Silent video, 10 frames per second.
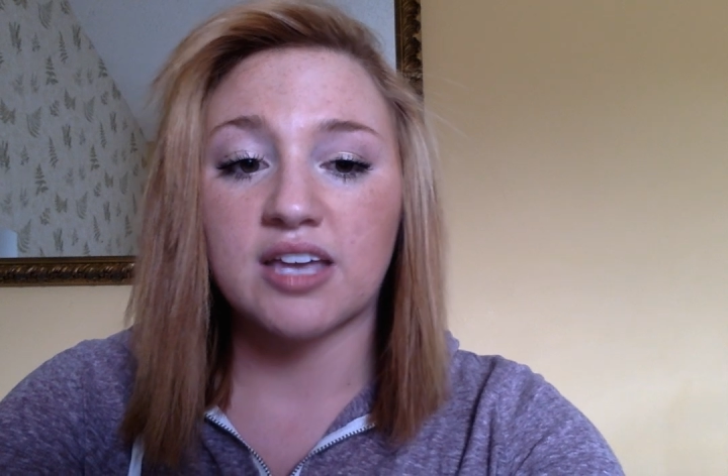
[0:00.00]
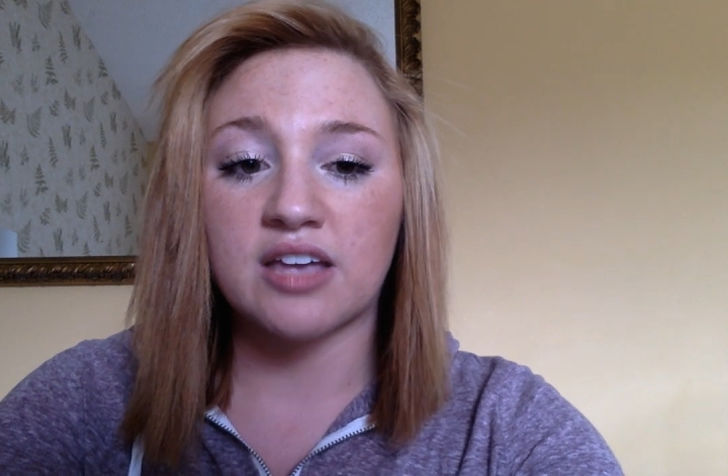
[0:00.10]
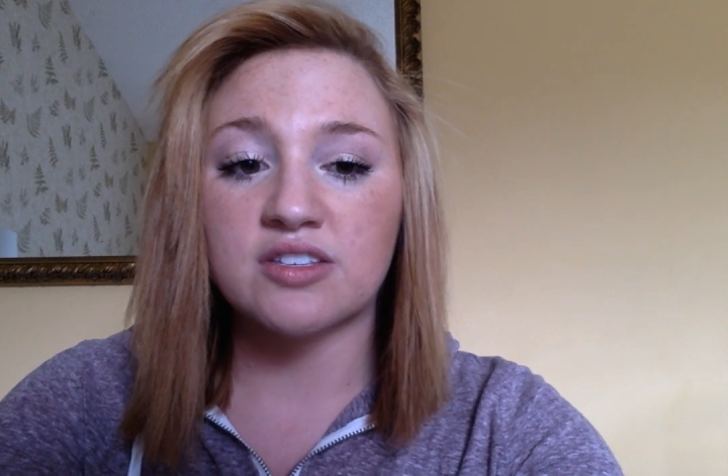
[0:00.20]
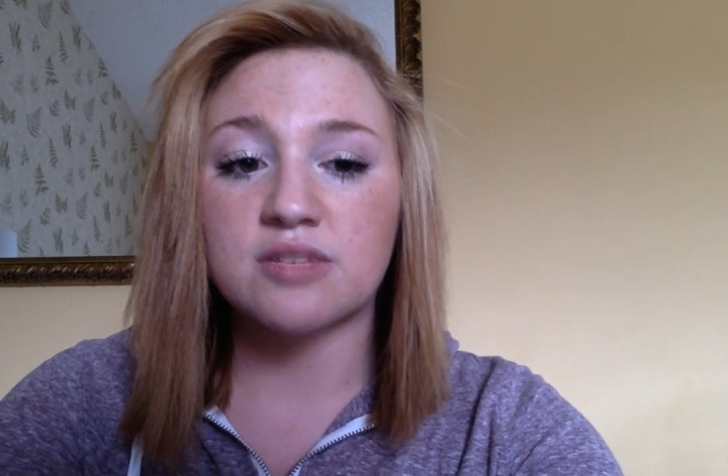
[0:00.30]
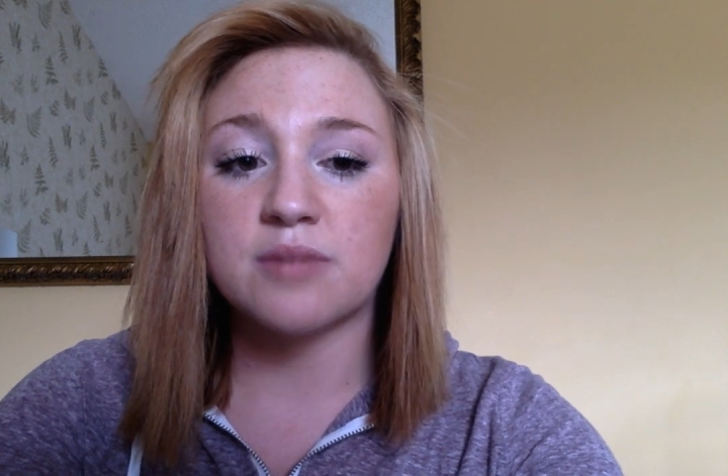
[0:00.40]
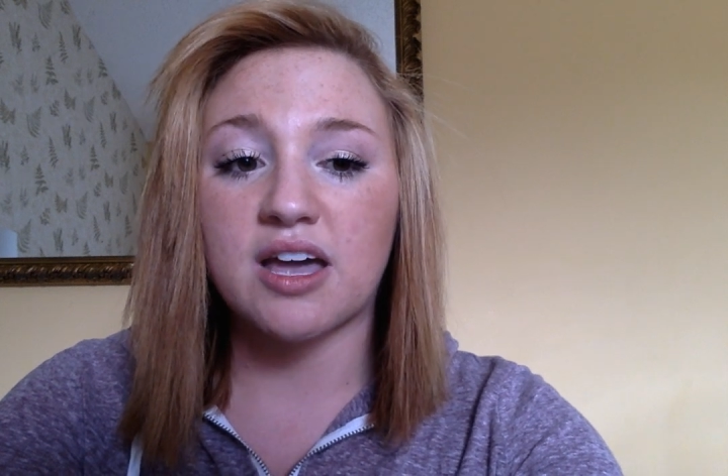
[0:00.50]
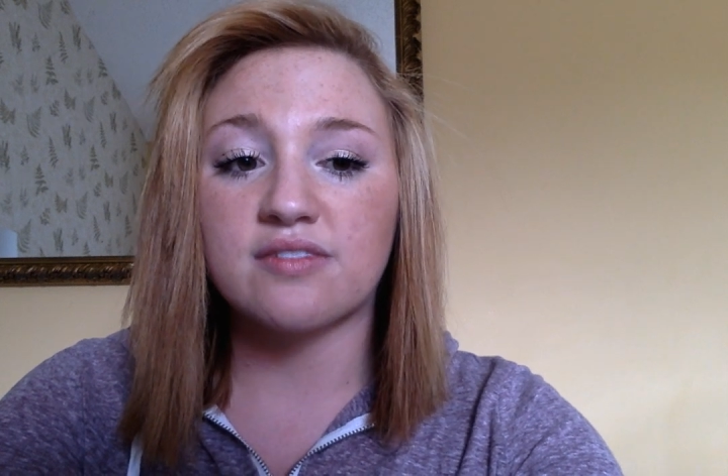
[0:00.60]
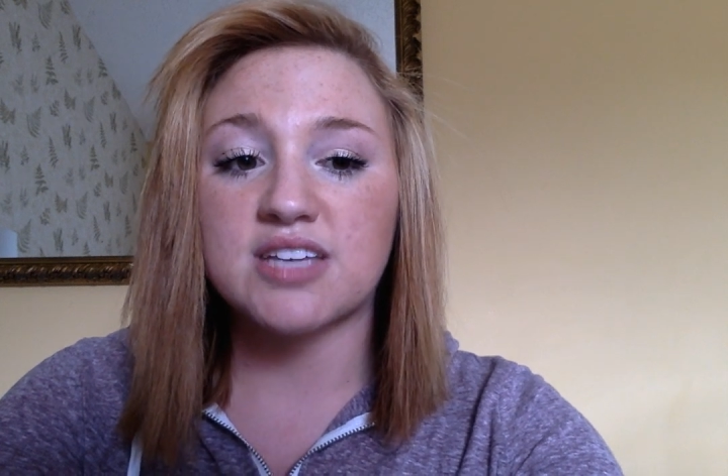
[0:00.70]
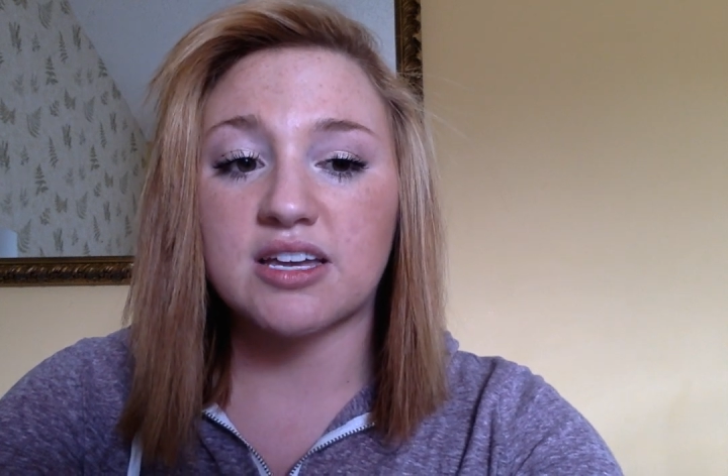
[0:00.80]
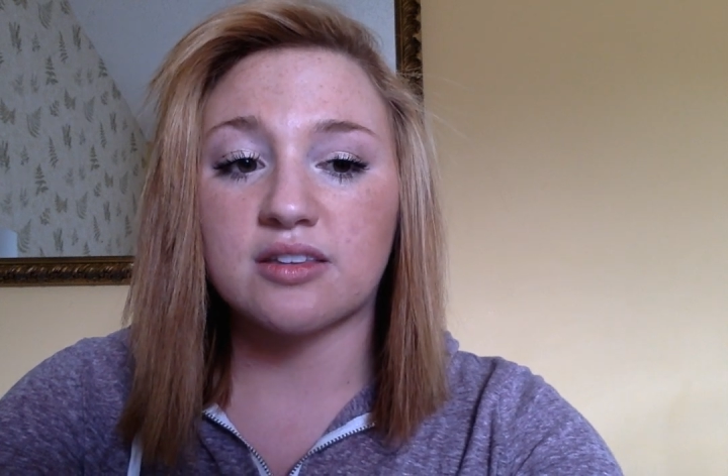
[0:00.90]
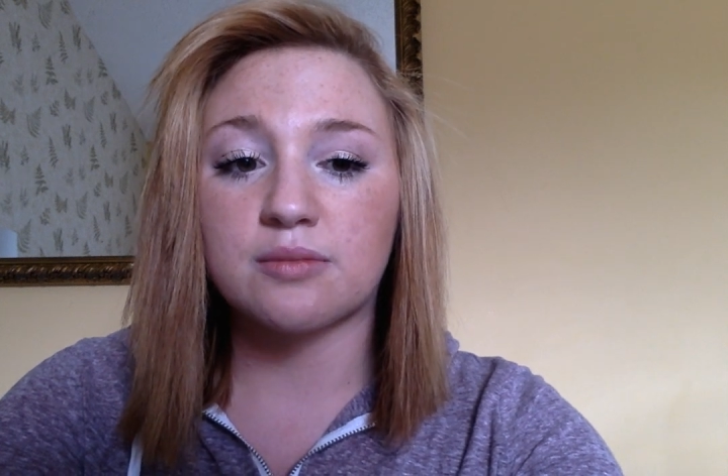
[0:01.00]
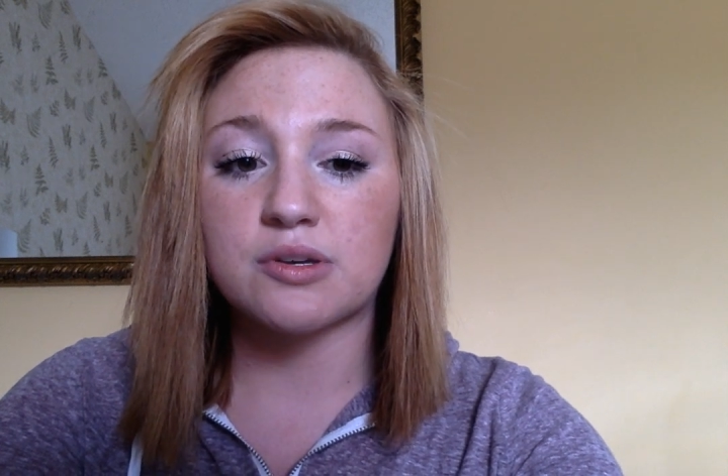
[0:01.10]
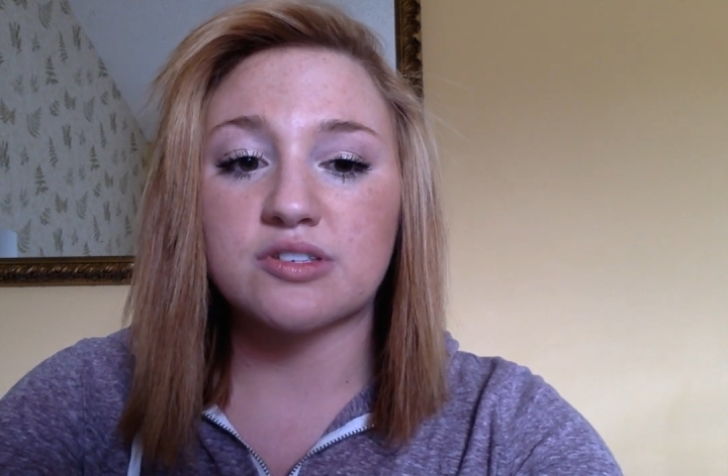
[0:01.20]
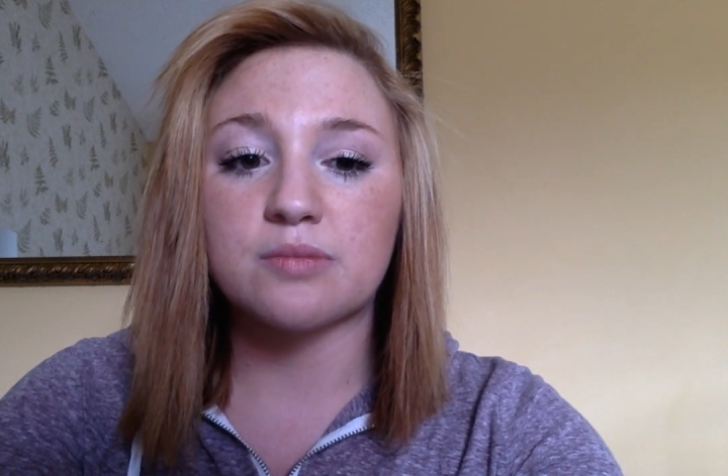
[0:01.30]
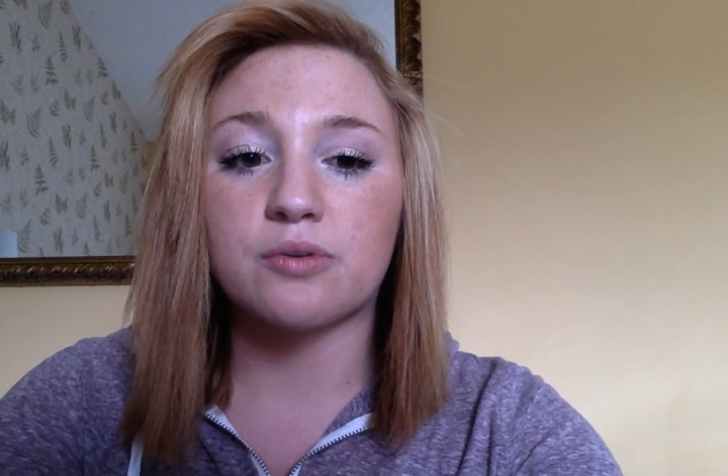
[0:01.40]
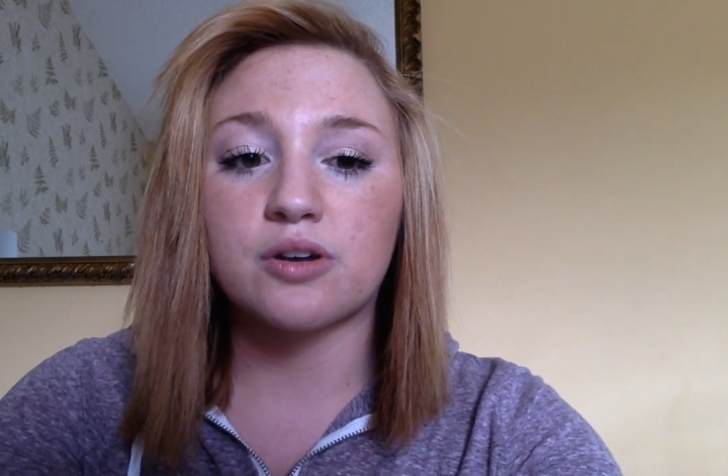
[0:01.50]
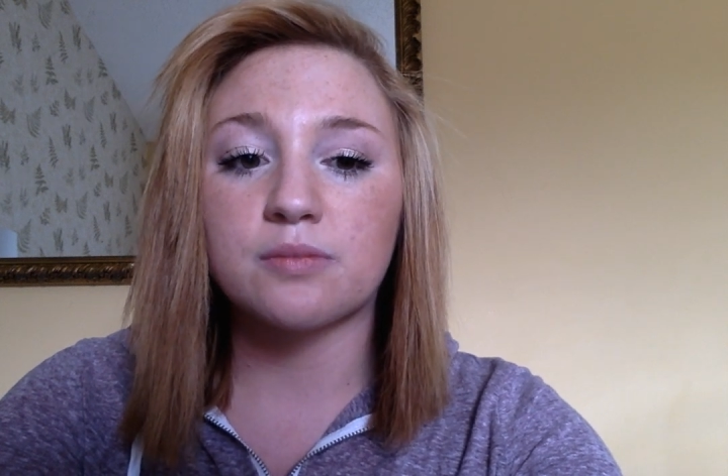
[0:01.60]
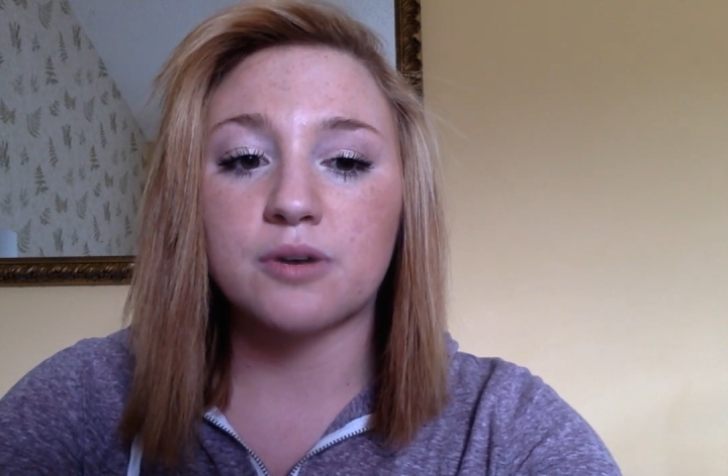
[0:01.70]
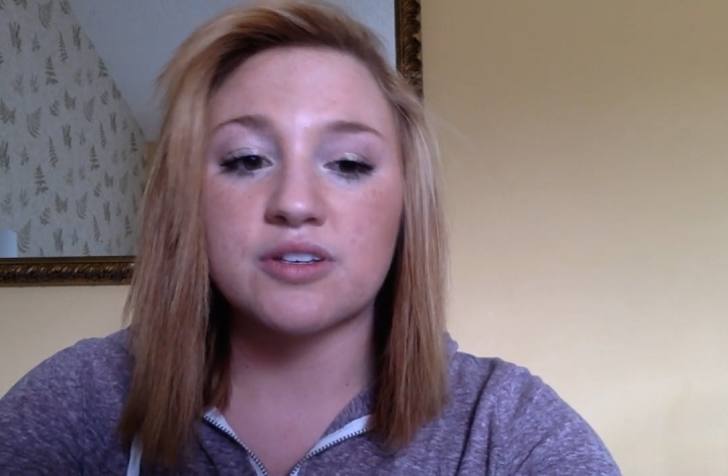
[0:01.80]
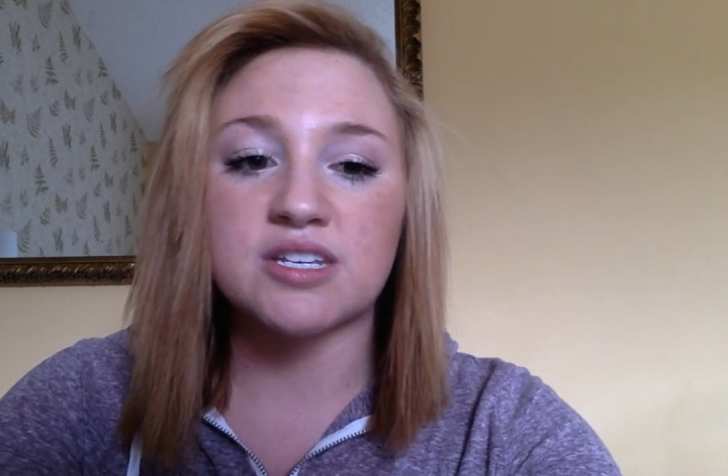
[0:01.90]
Cancer may have taken the most
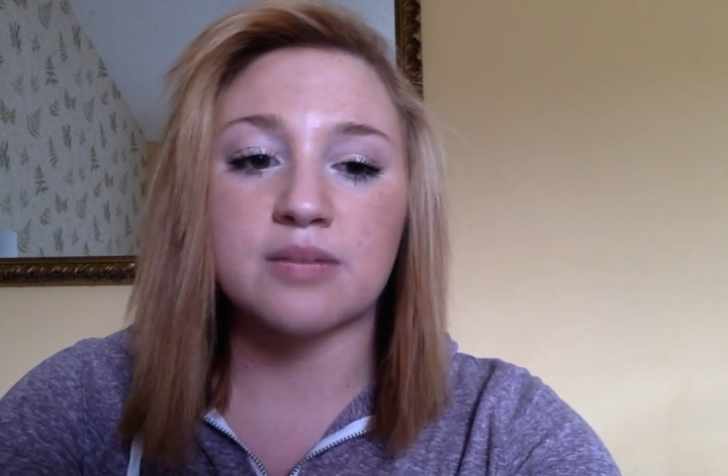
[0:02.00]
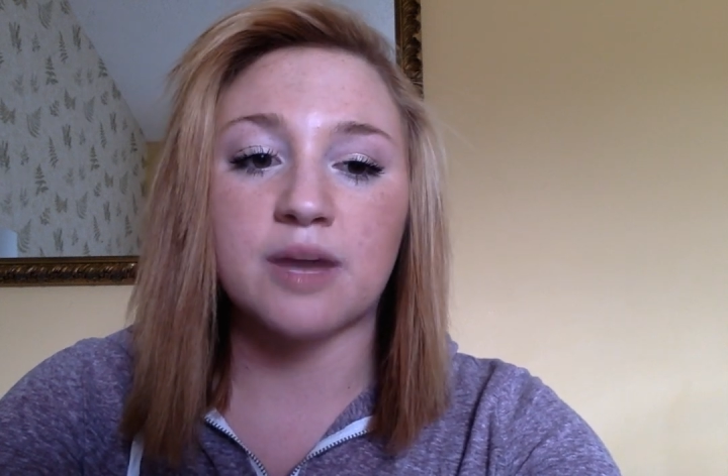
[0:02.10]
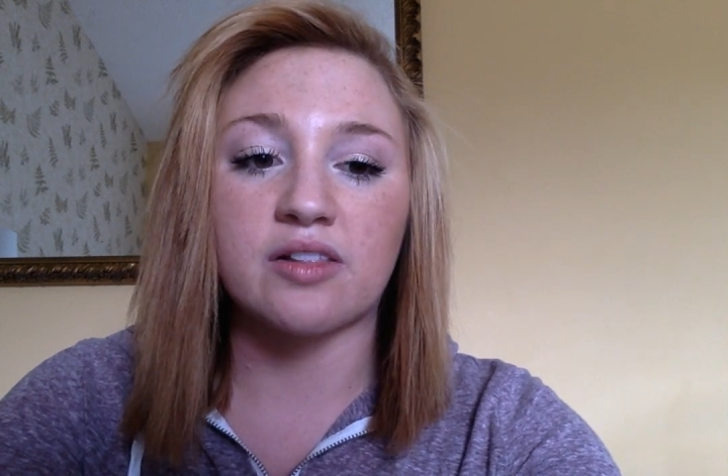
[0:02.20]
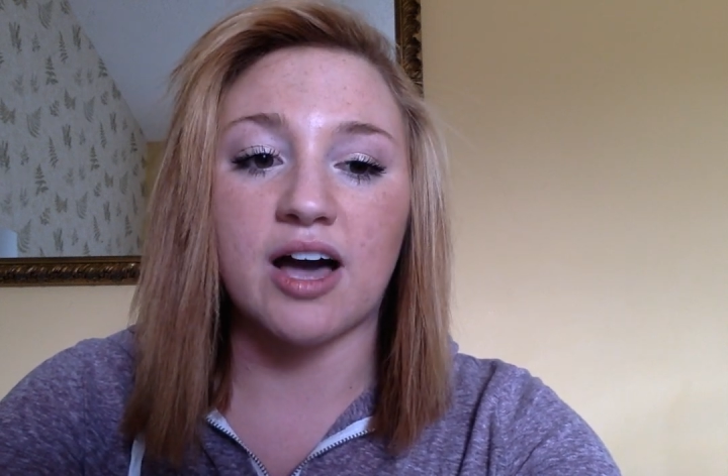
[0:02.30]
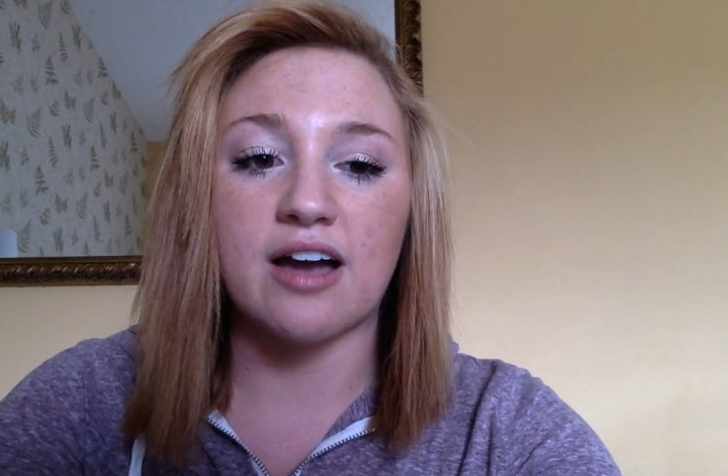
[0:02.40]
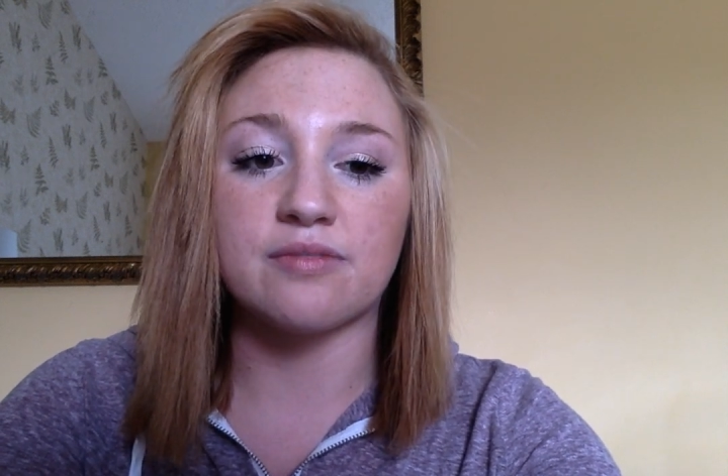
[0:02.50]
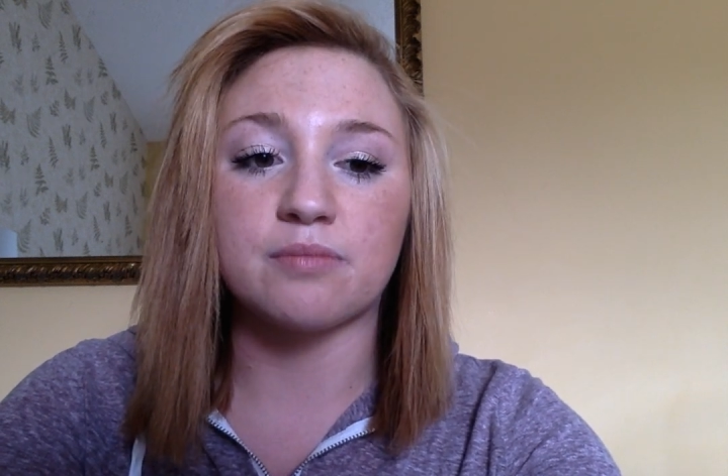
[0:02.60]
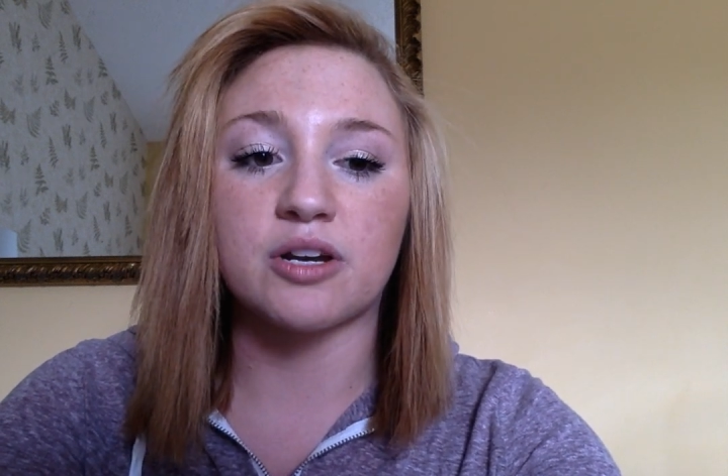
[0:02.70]
important person in my life,